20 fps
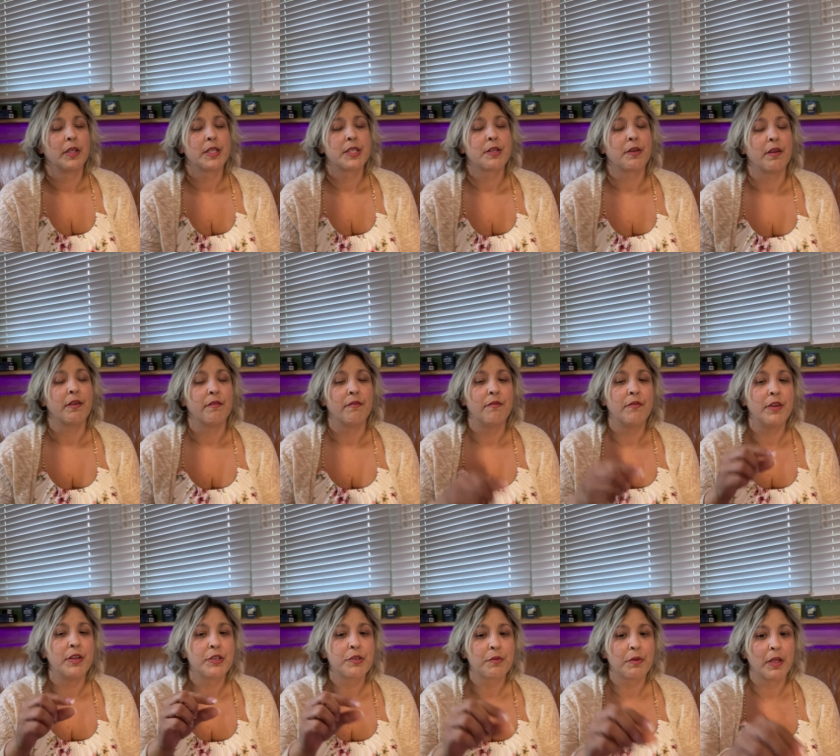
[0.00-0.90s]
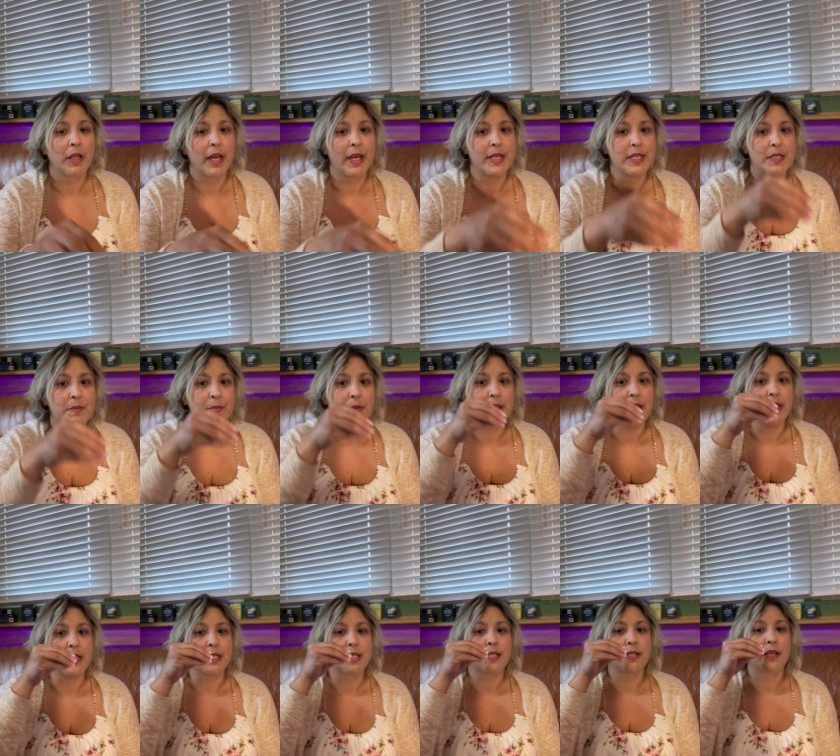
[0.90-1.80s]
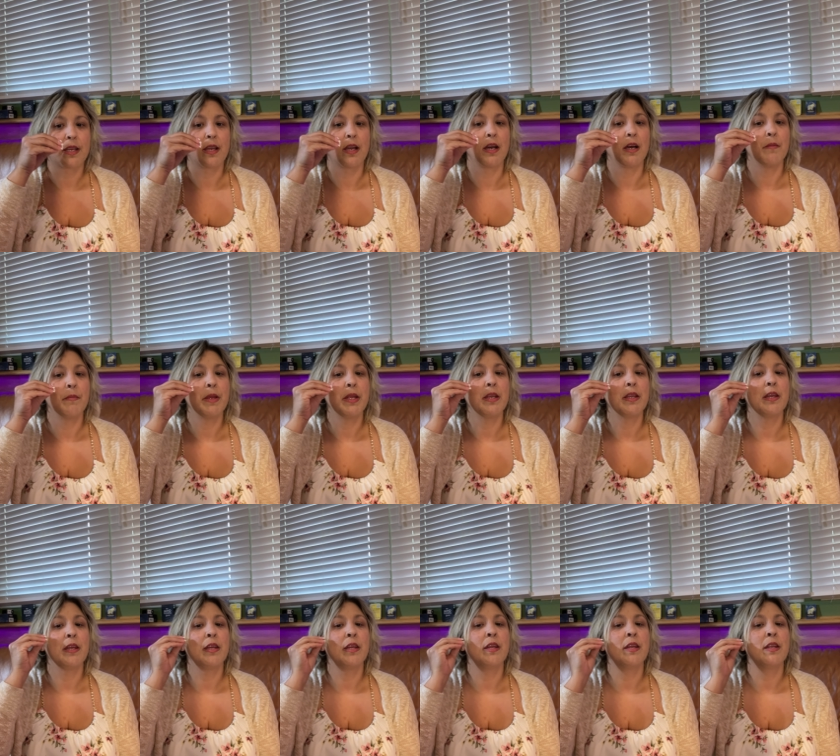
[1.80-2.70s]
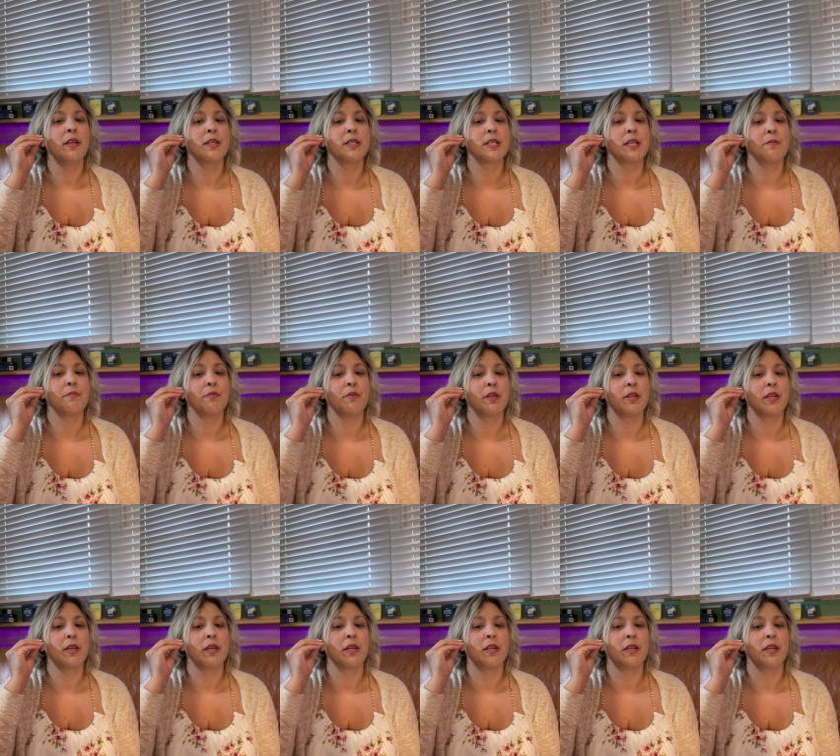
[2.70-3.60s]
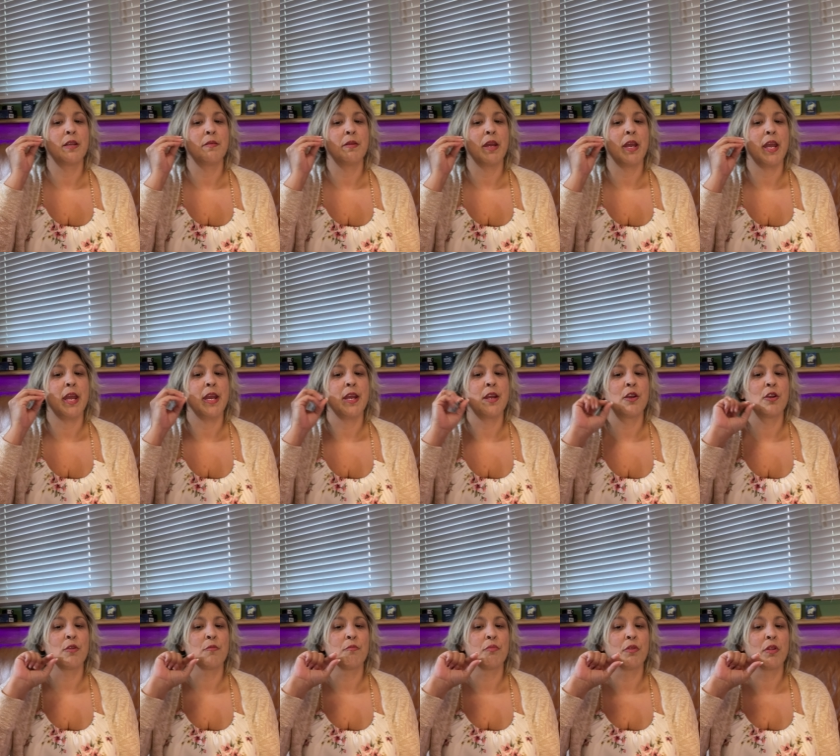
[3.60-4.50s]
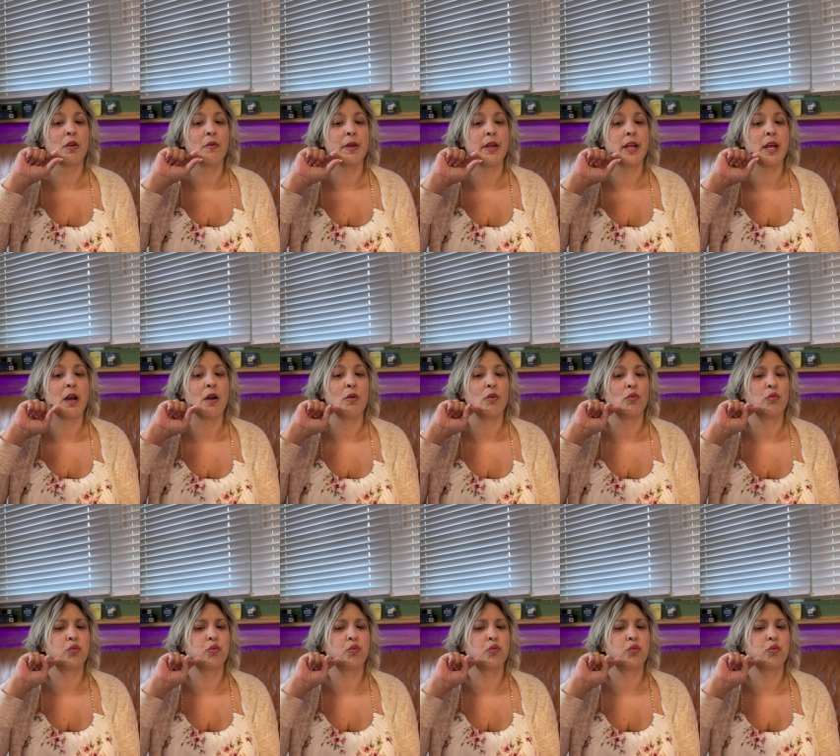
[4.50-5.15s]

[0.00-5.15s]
So I visualize peace coming in as I breathe in and anger blowing out.